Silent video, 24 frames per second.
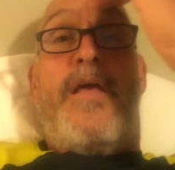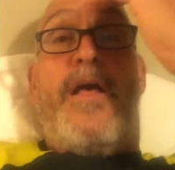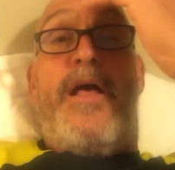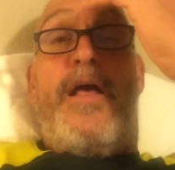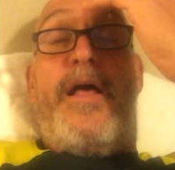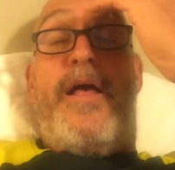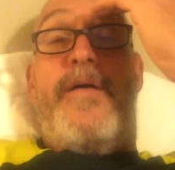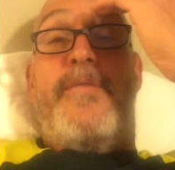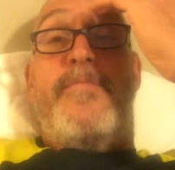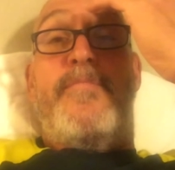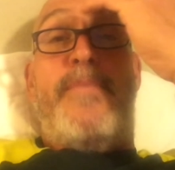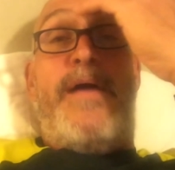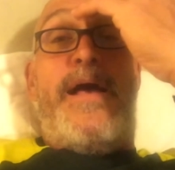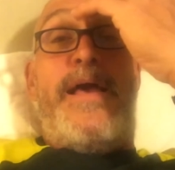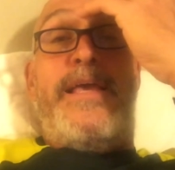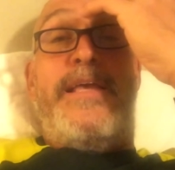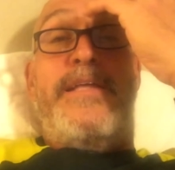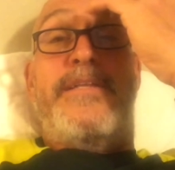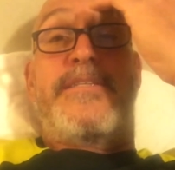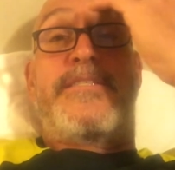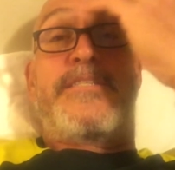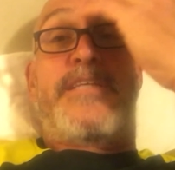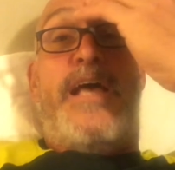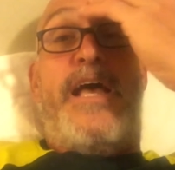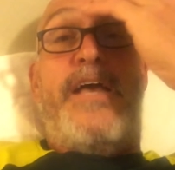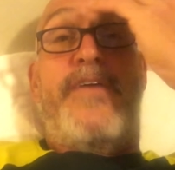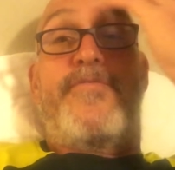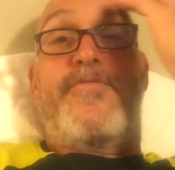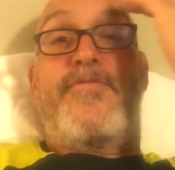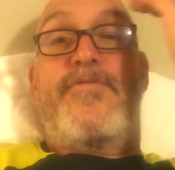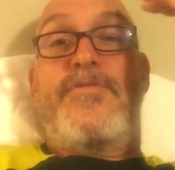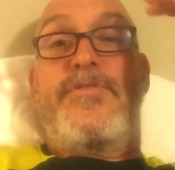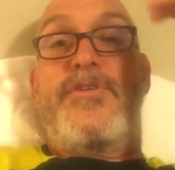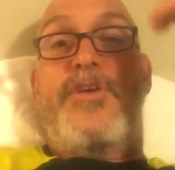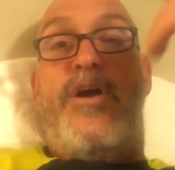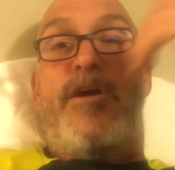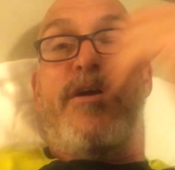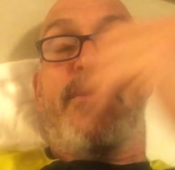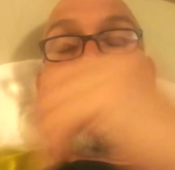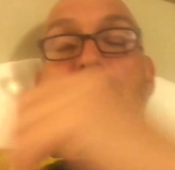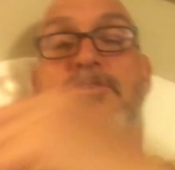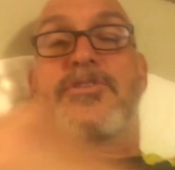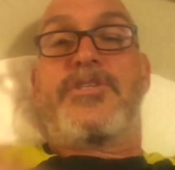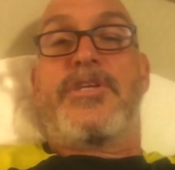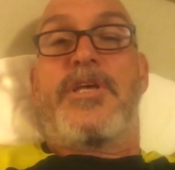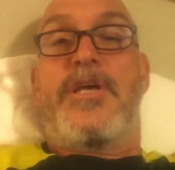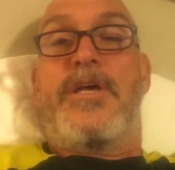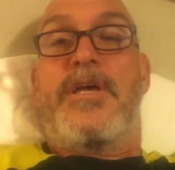My insightful younger
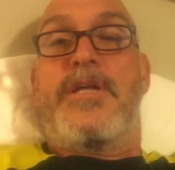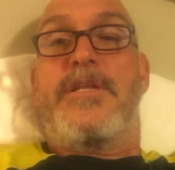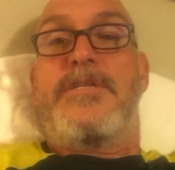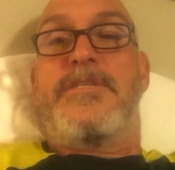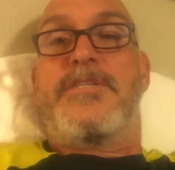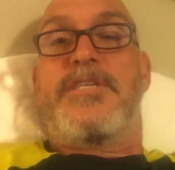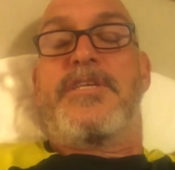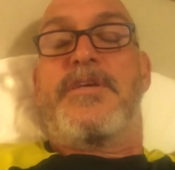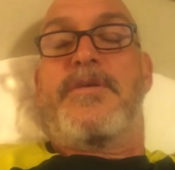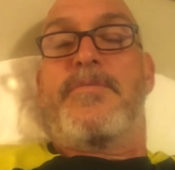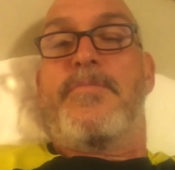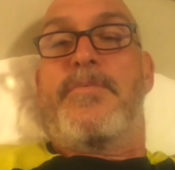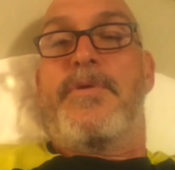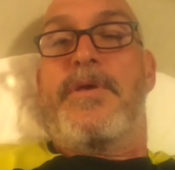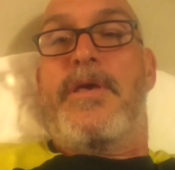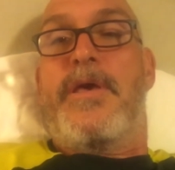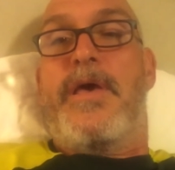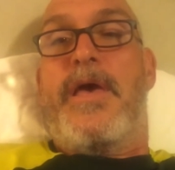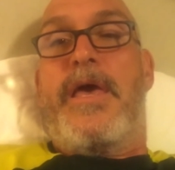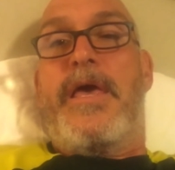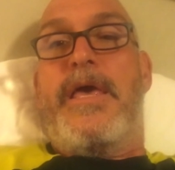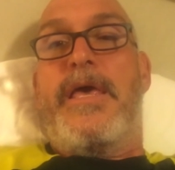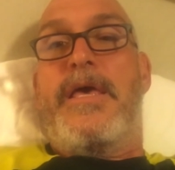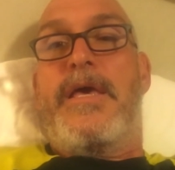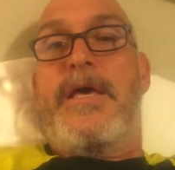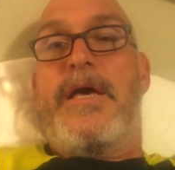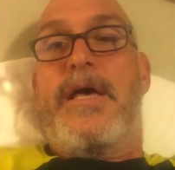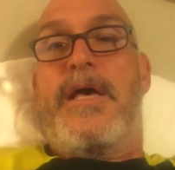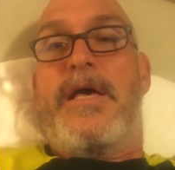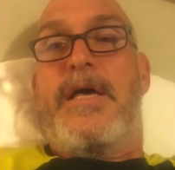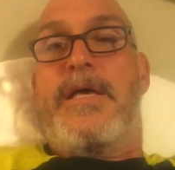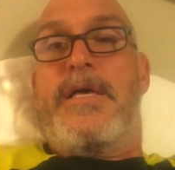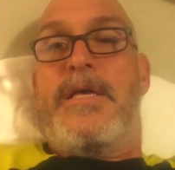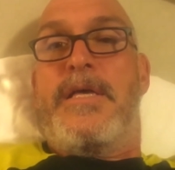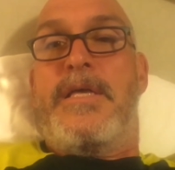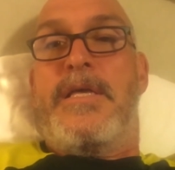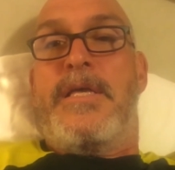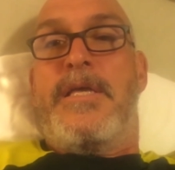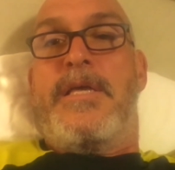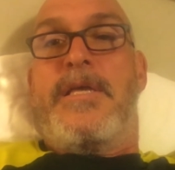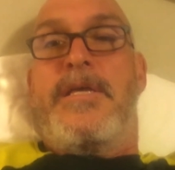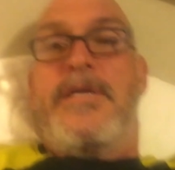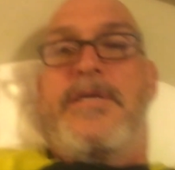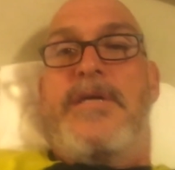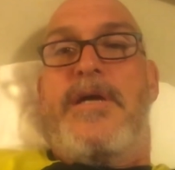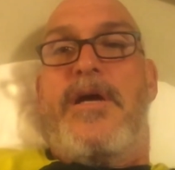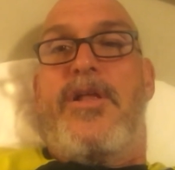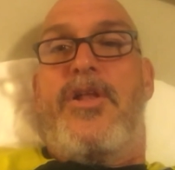son sent me an
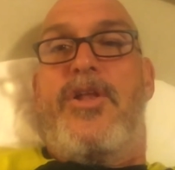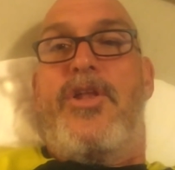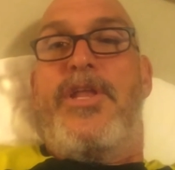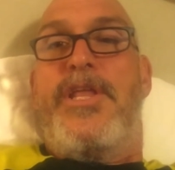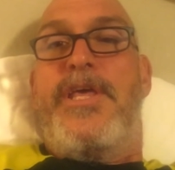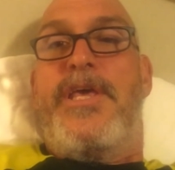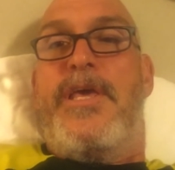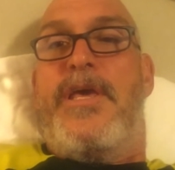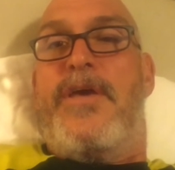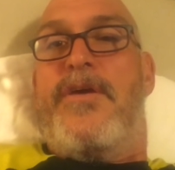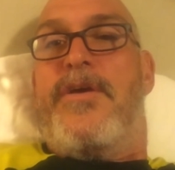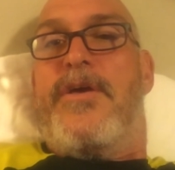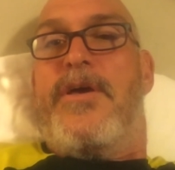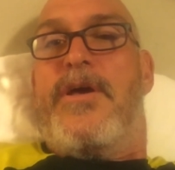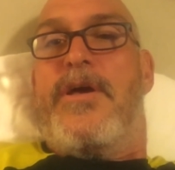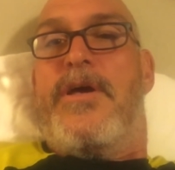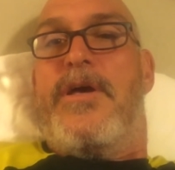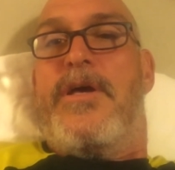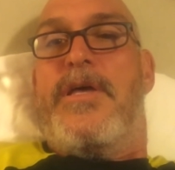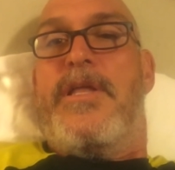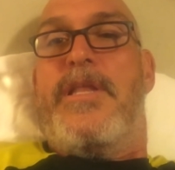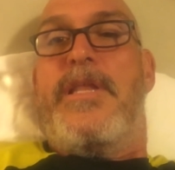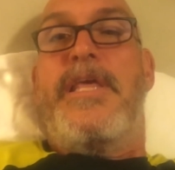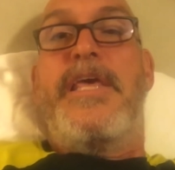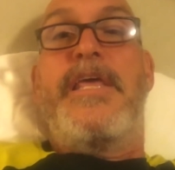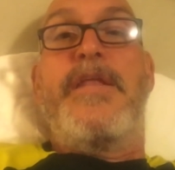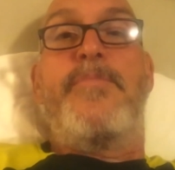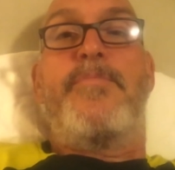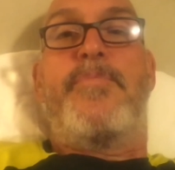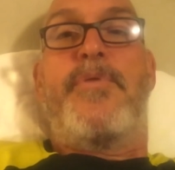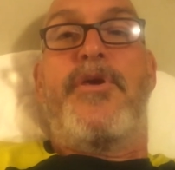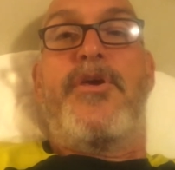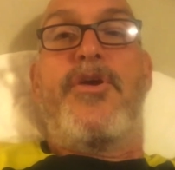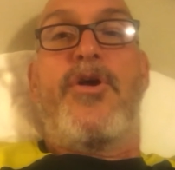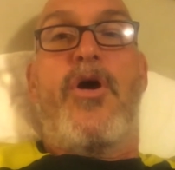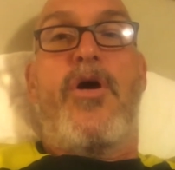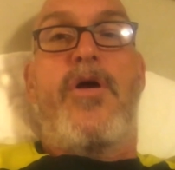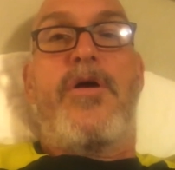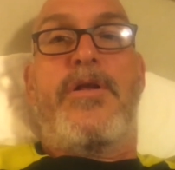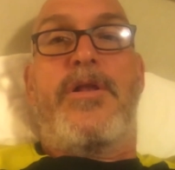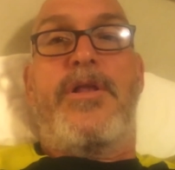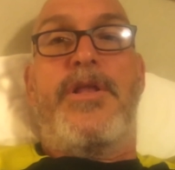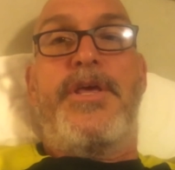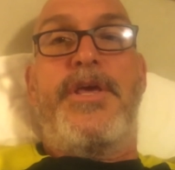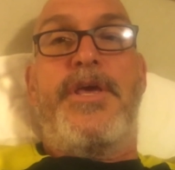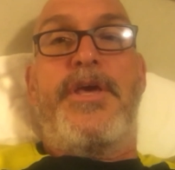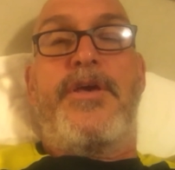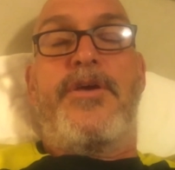
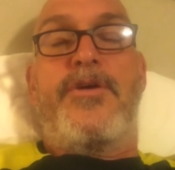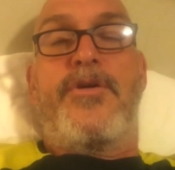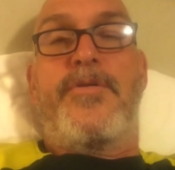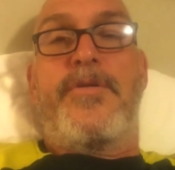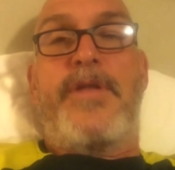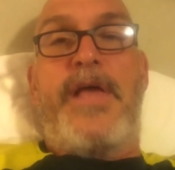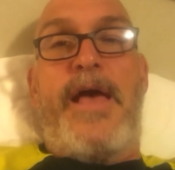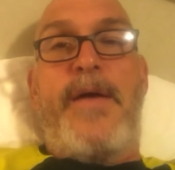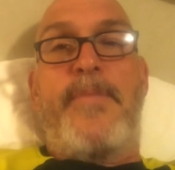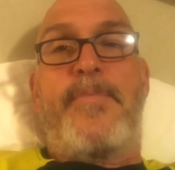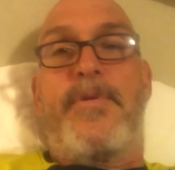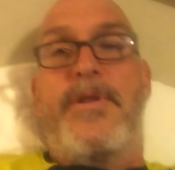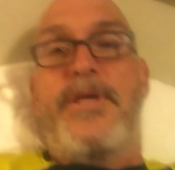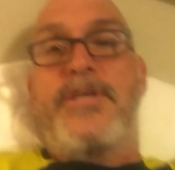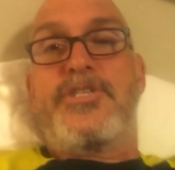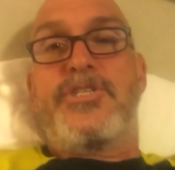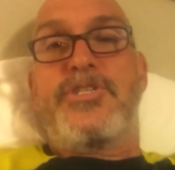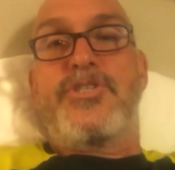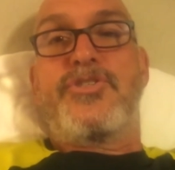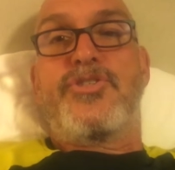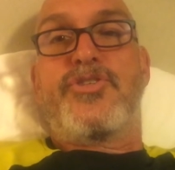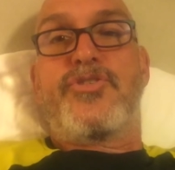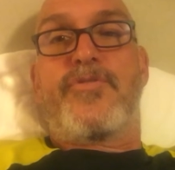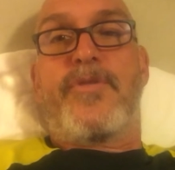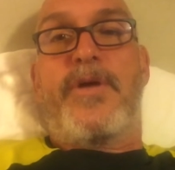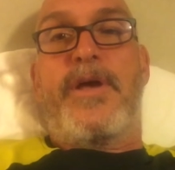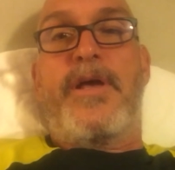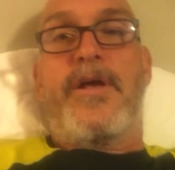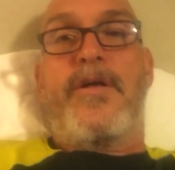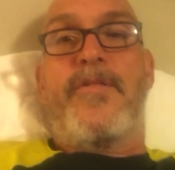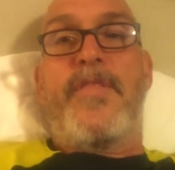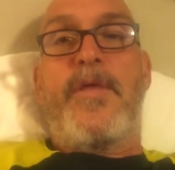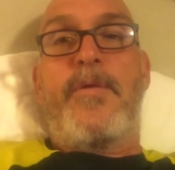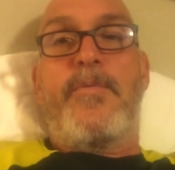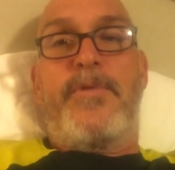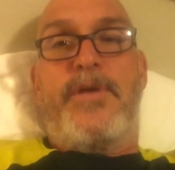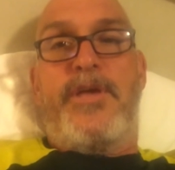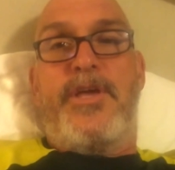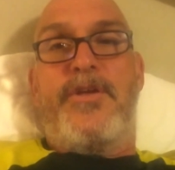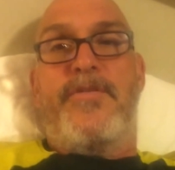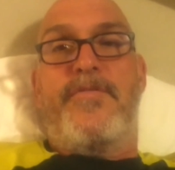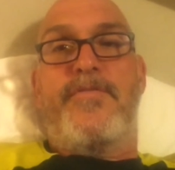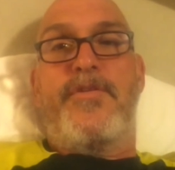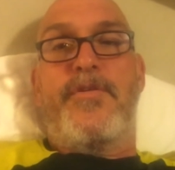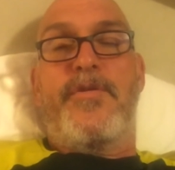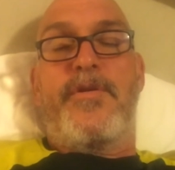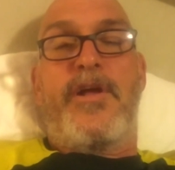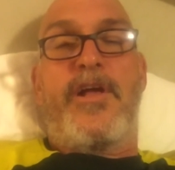NPR link on Appalachian Trail, and they were
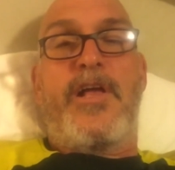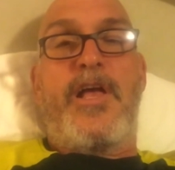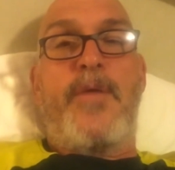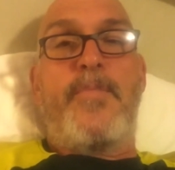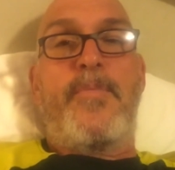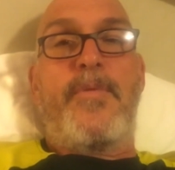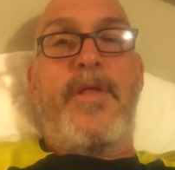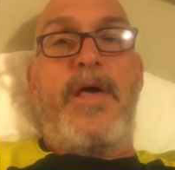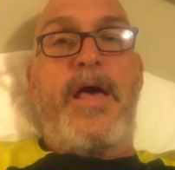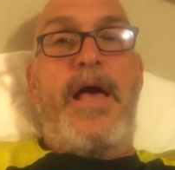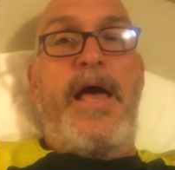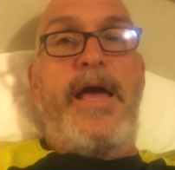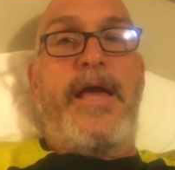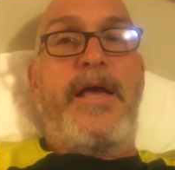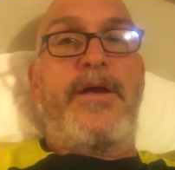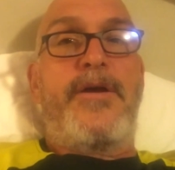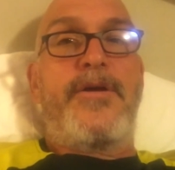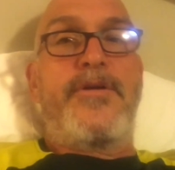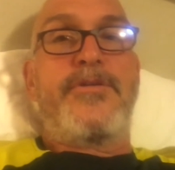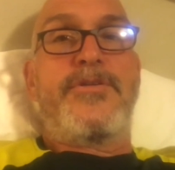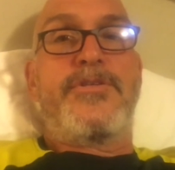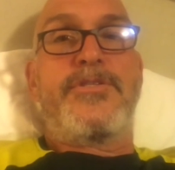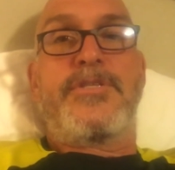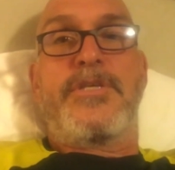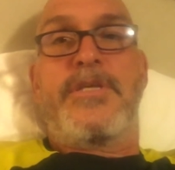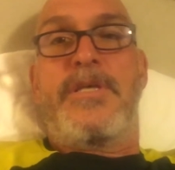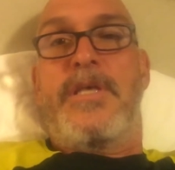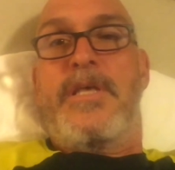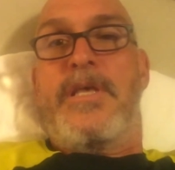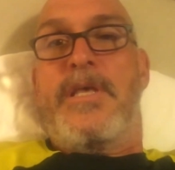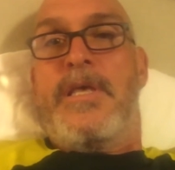interviewing a couple of hikers.